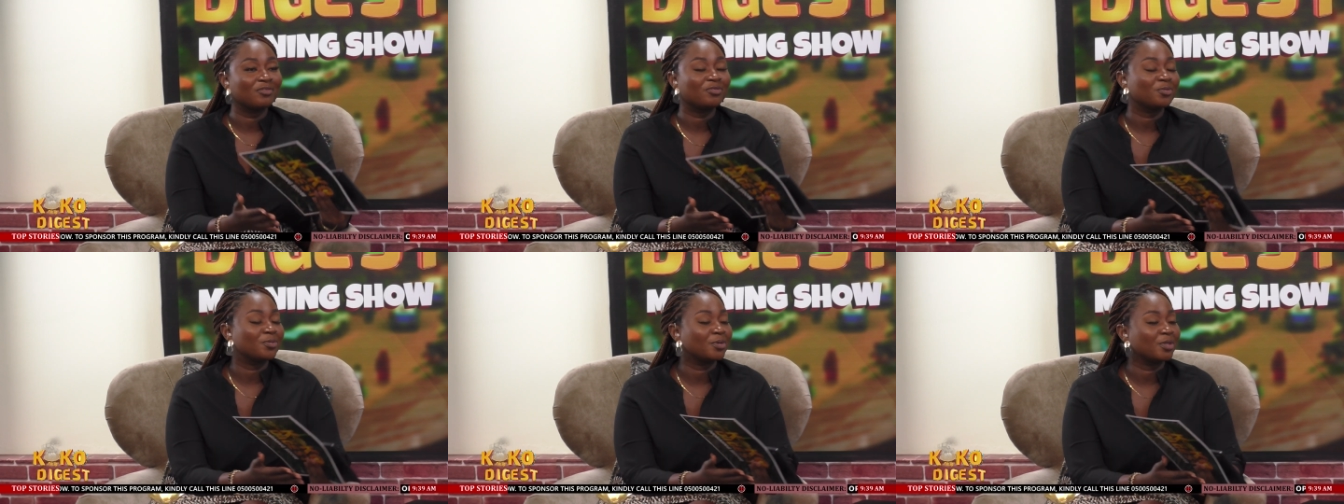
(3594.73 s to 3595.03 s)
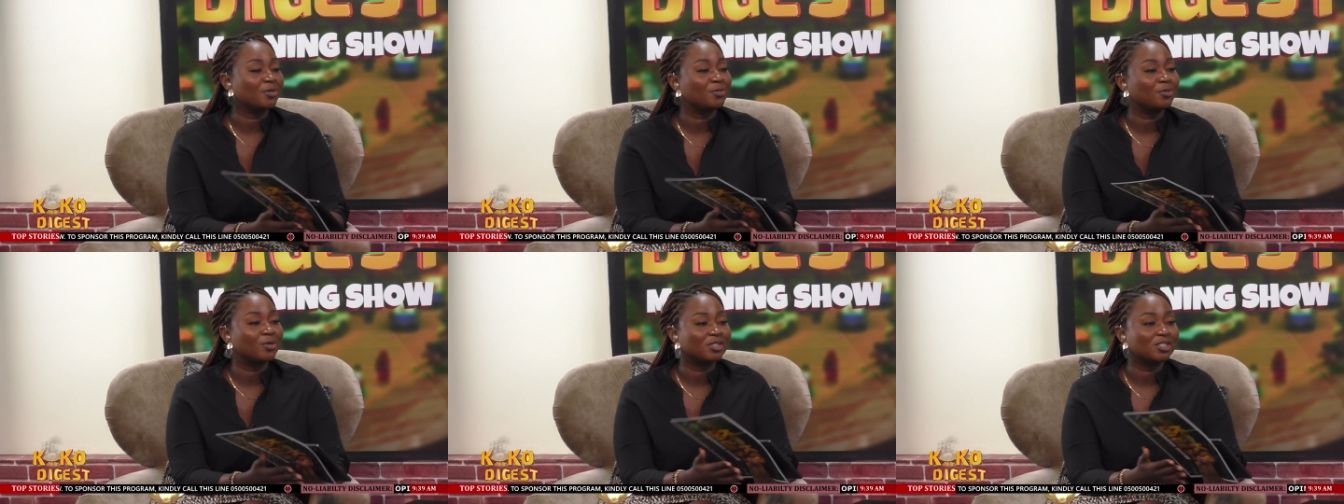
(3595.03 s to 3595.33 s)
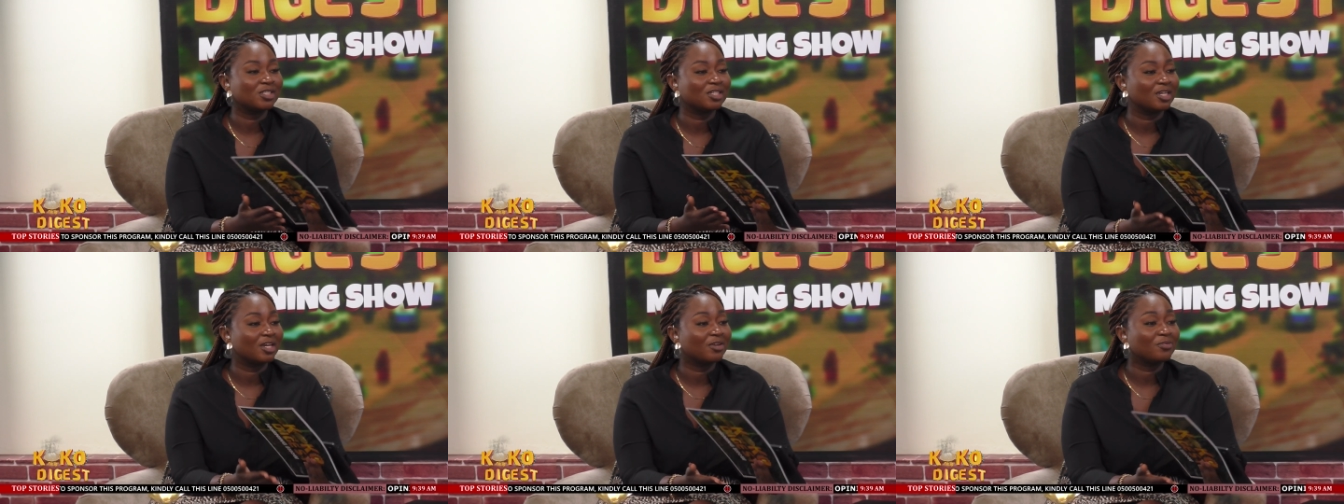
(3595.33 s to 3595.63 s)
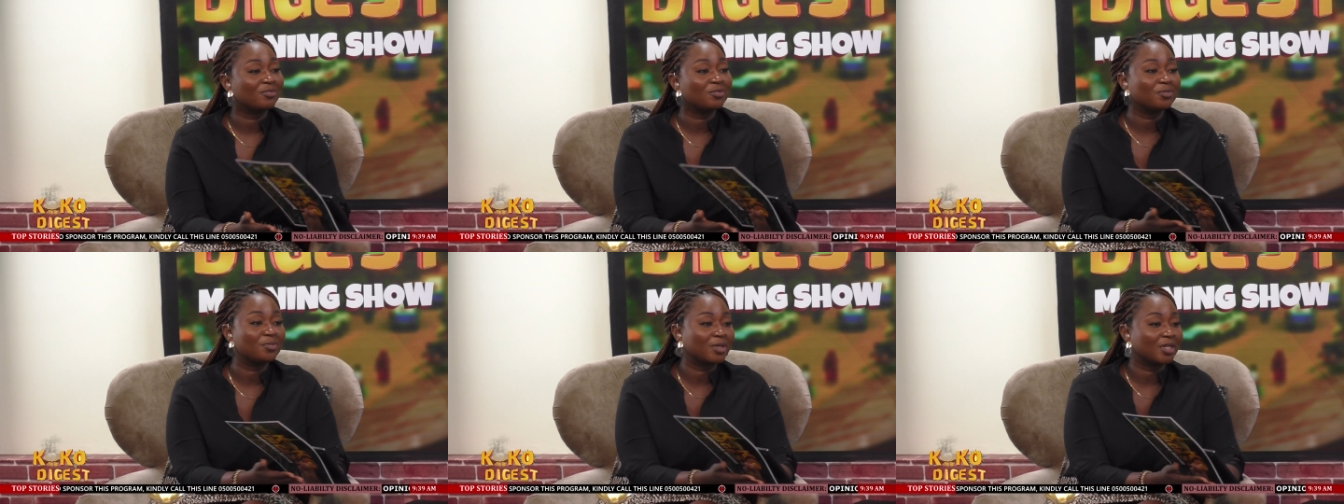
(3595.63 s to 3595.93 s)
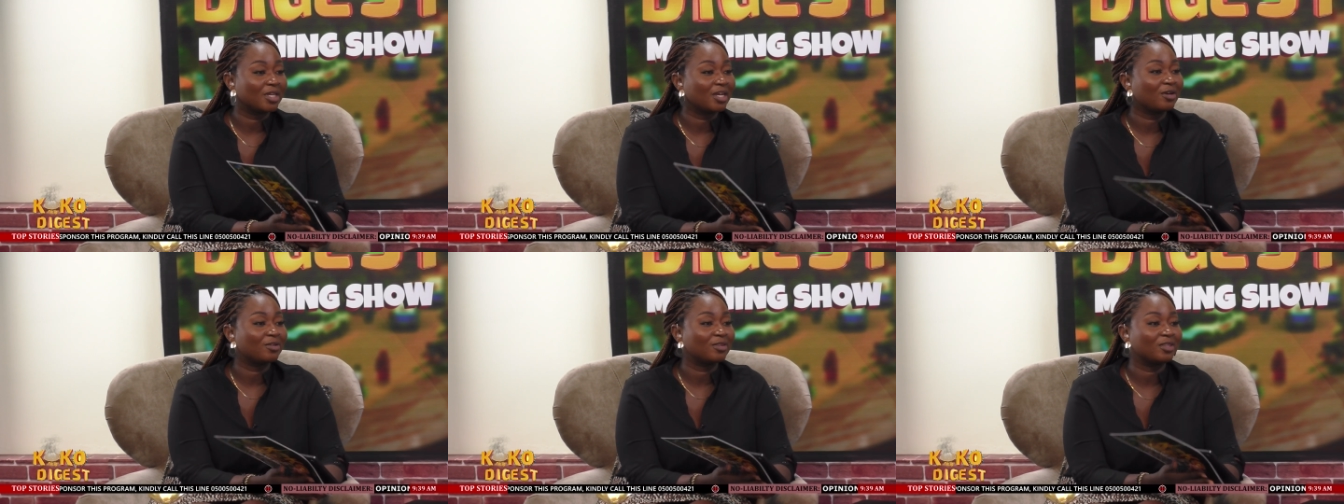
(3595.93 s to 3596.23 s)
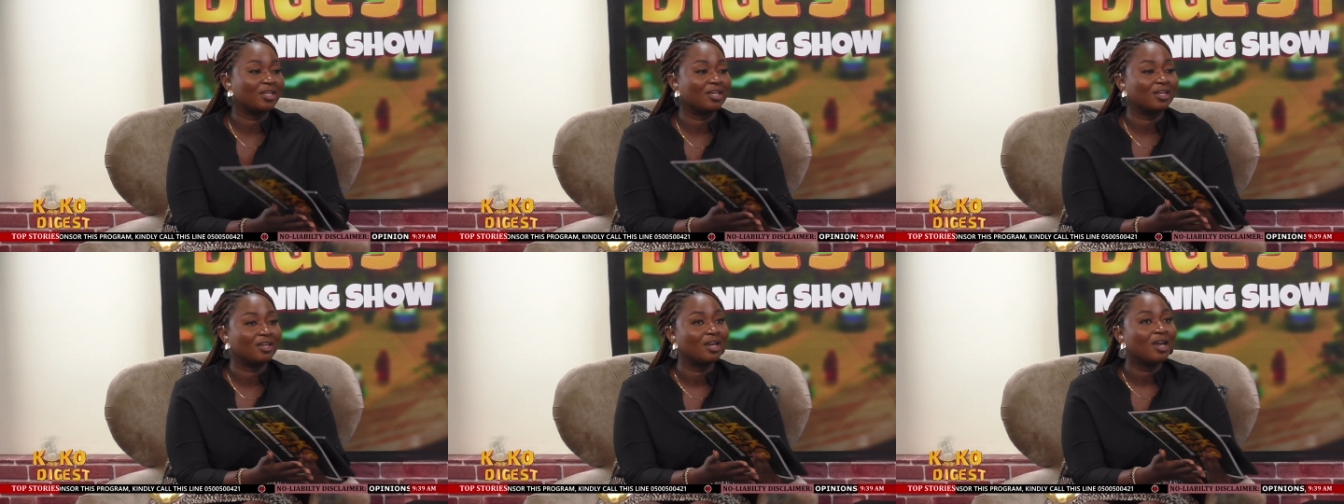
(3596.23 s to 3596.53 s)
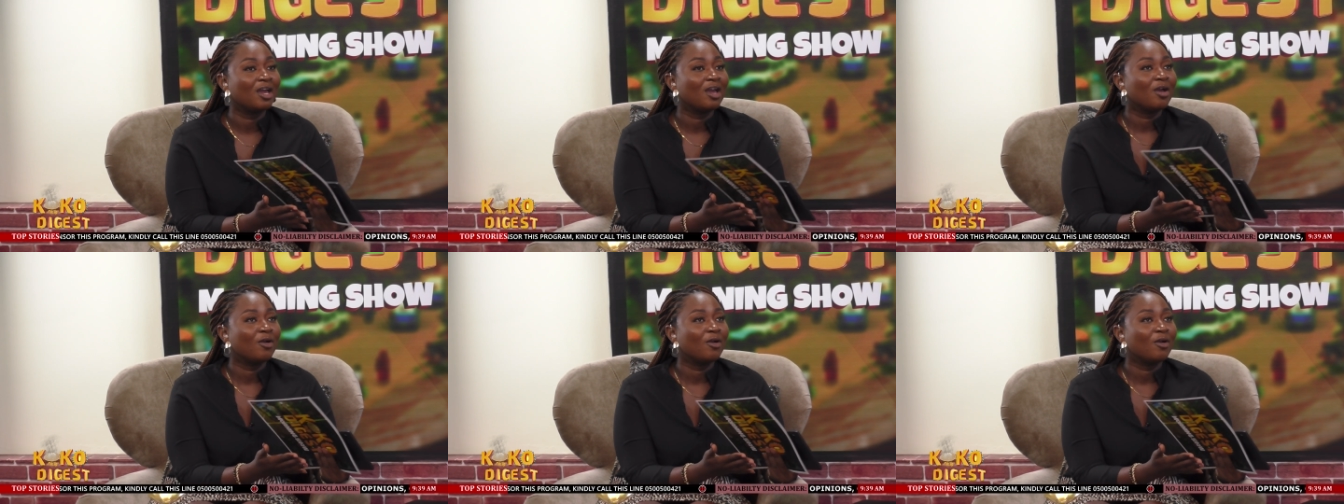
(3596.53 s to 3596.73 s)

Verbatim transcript: everybody watching, everybody out there,